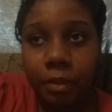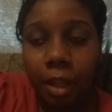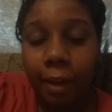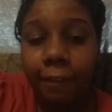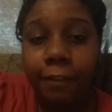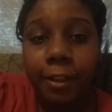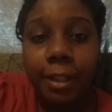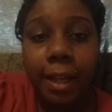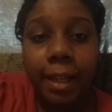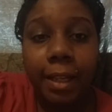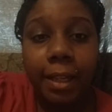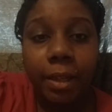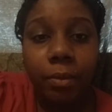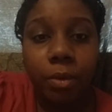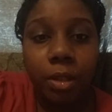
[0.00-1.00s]
I feel
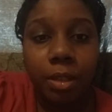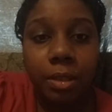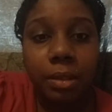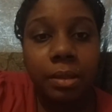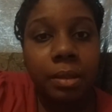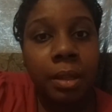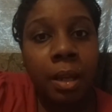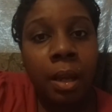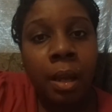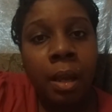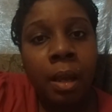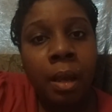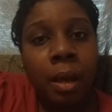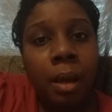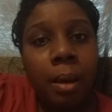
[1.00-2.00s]
like it was
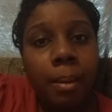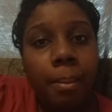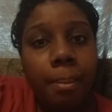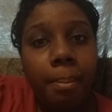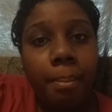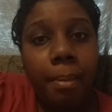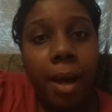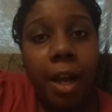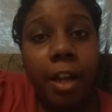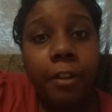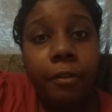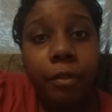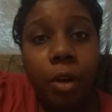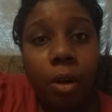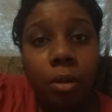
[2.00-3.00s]
my
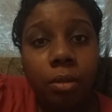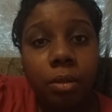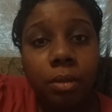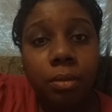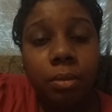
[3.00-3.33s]
fault,